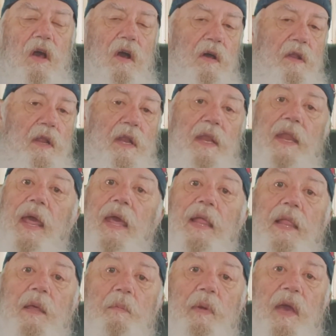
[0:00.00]
on a
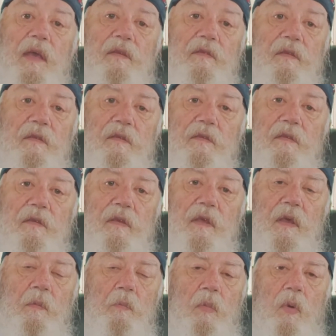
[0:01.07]
daily basis
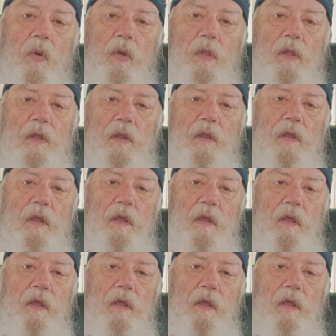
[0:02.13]
in Portland